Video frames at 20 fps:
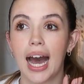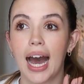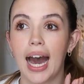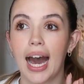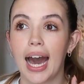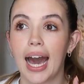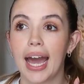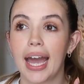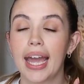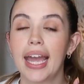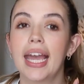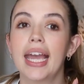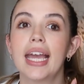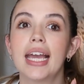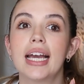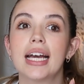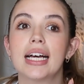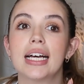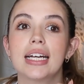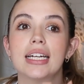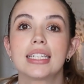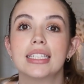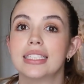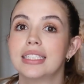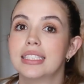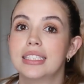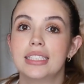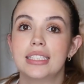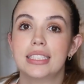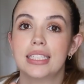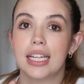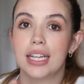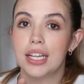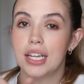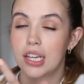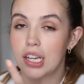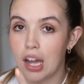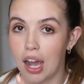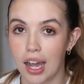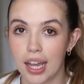I did
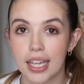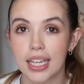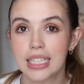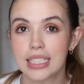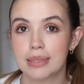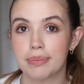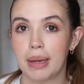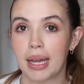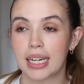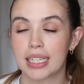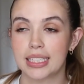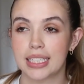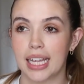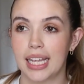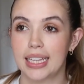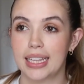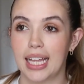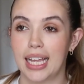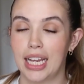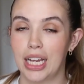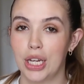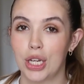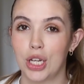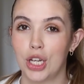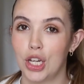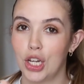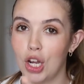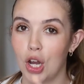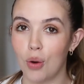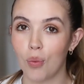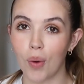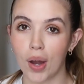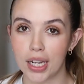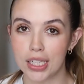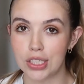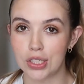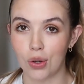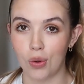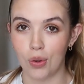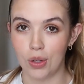not expect, and like no
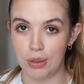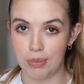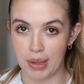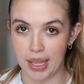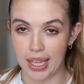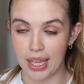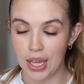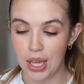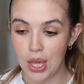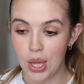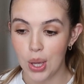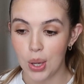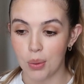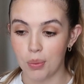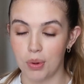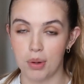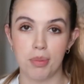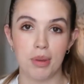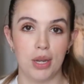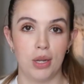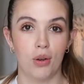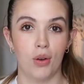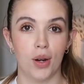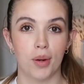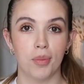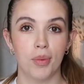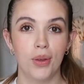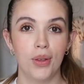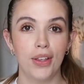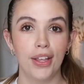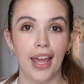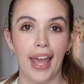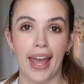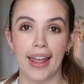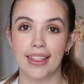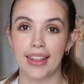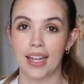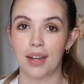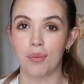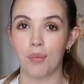one told me would be normal.
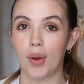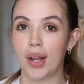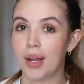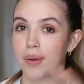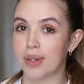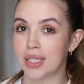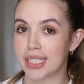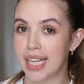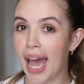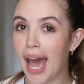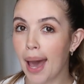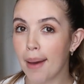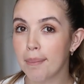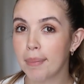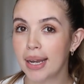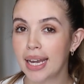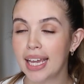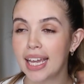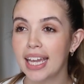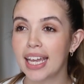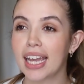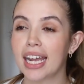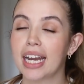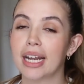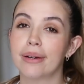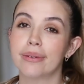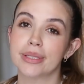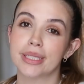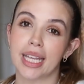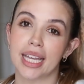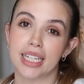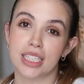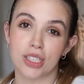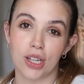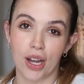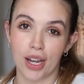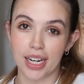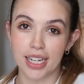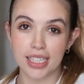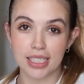And then when it was happening and I was like
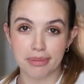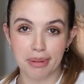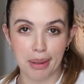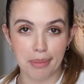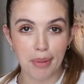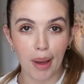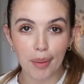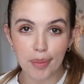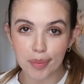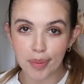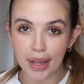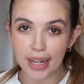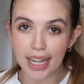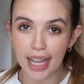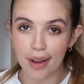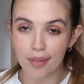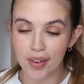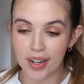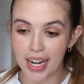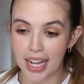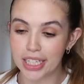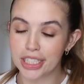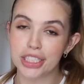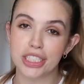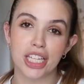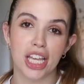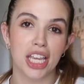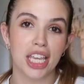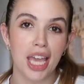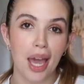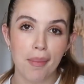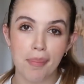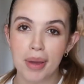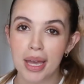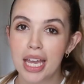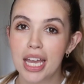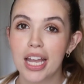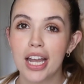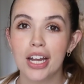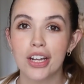talking to my mom about it every day, she's like, yep,
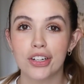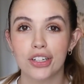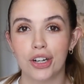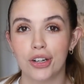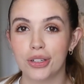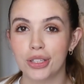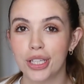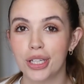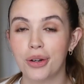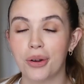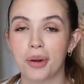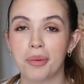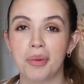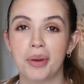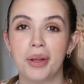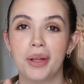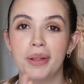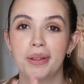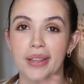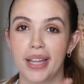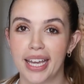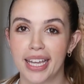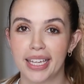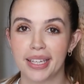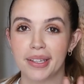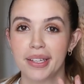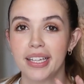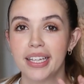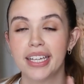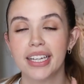totally normal, like